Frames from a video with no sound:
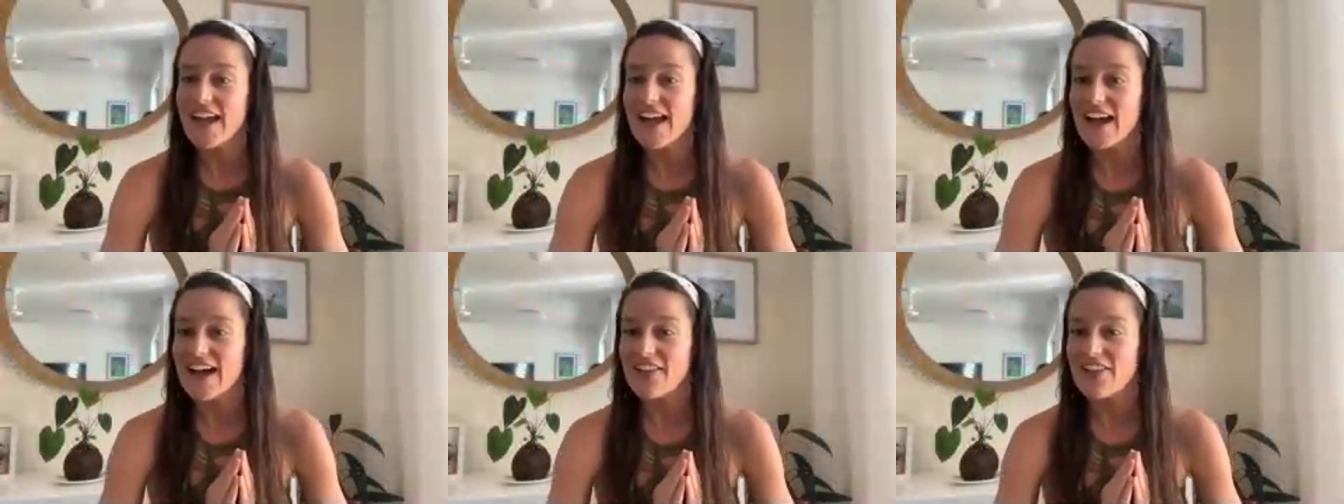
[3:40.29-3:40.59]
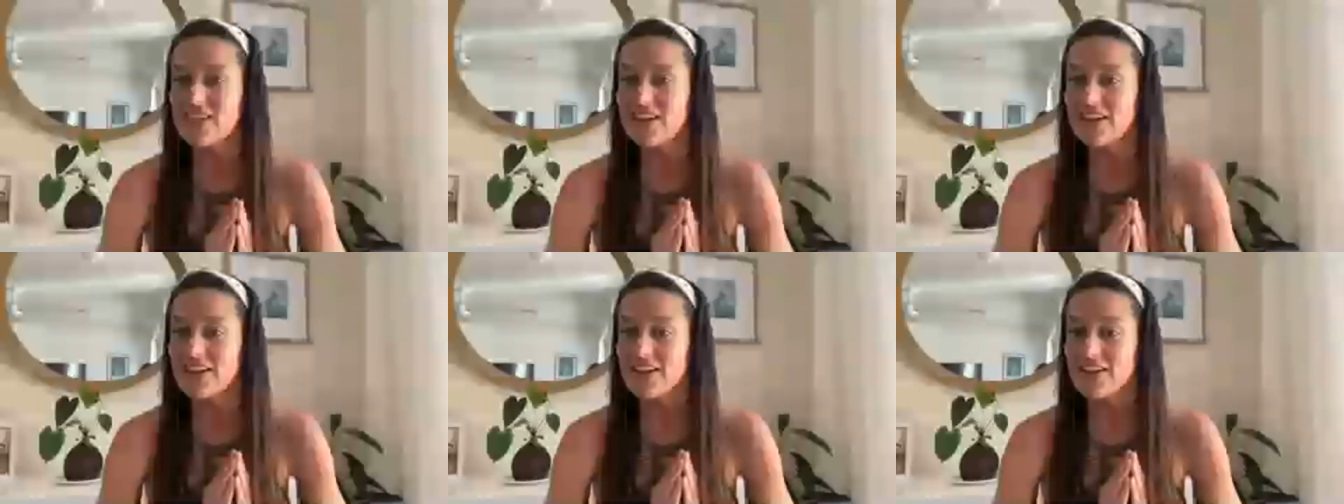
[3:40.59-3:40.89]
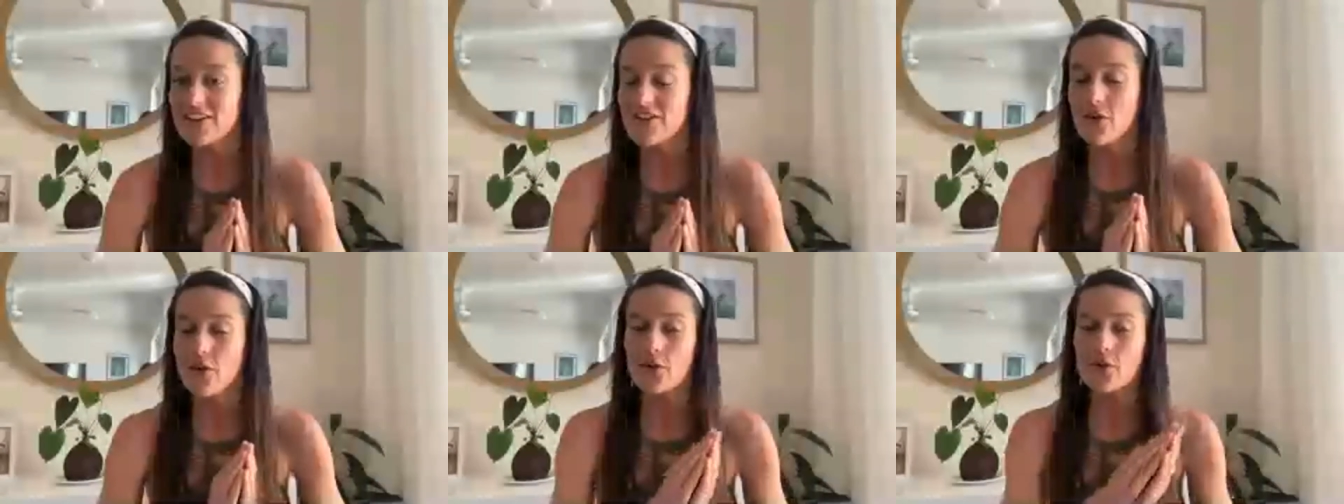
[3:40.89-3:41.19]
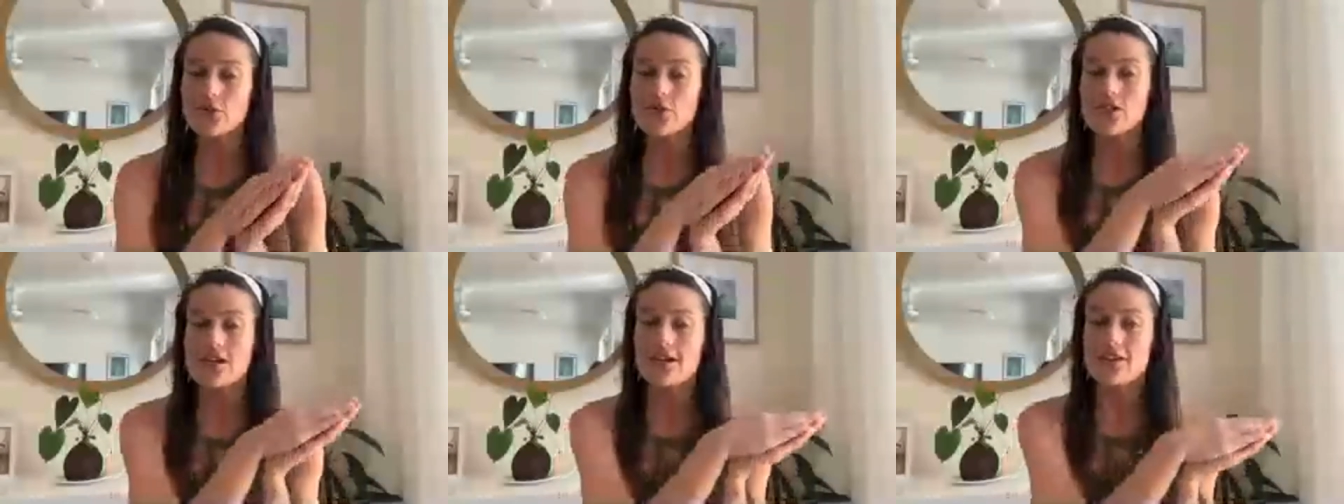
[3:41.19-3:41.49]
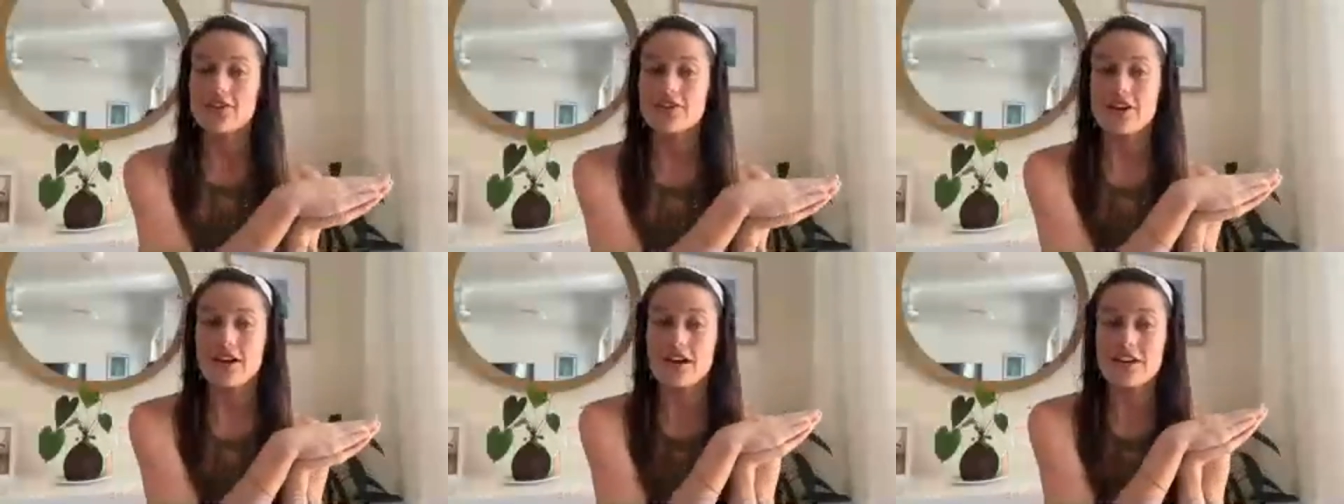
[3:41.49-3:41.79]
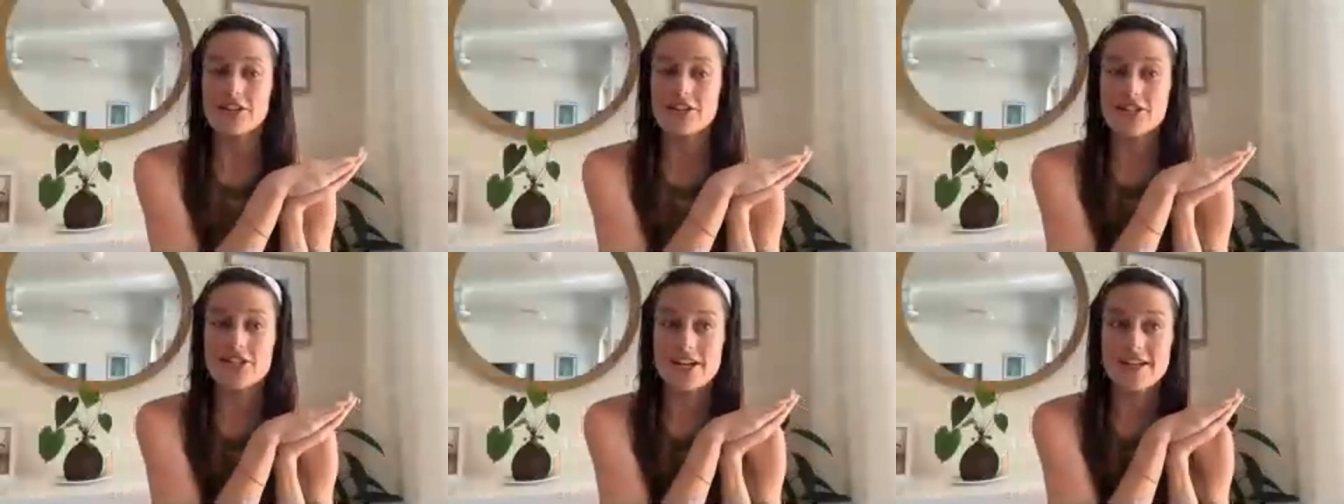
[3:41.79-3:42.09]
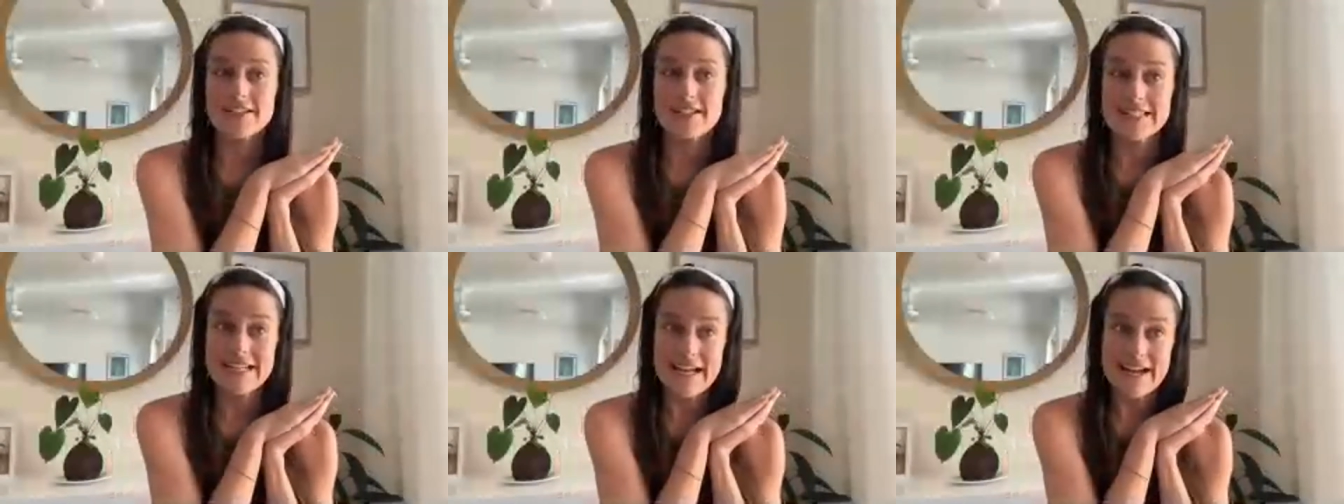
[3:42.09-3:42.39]
The old channel got
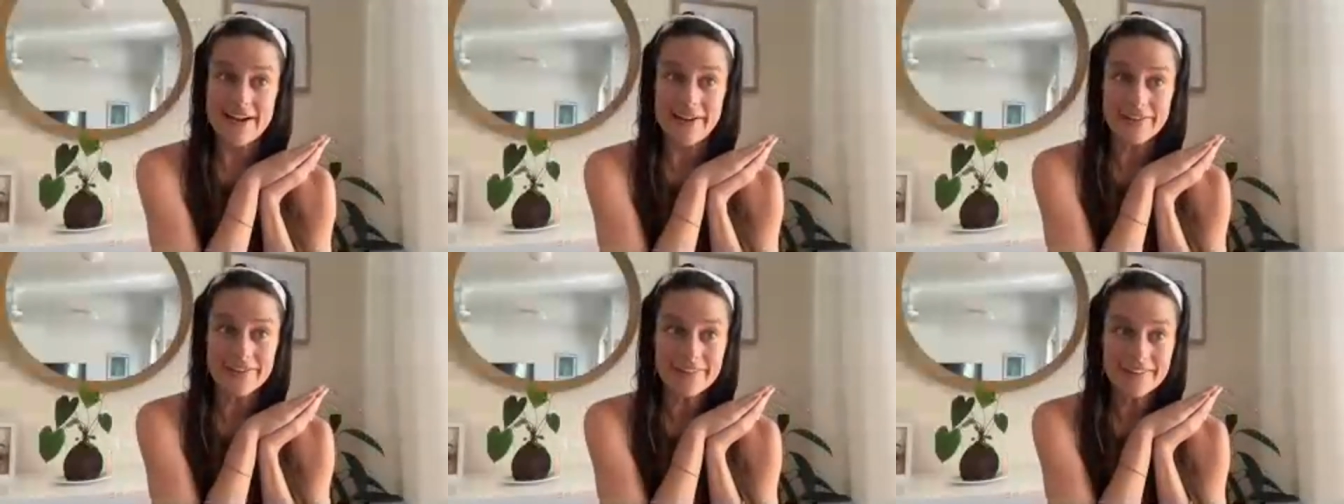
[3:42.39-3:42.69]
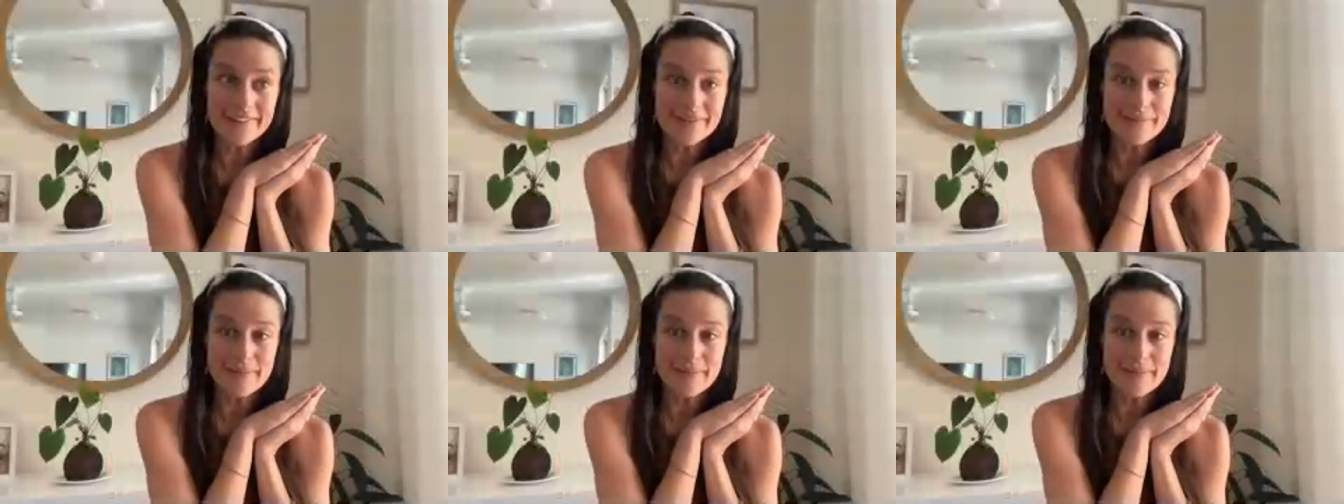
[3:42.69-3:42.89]
shut down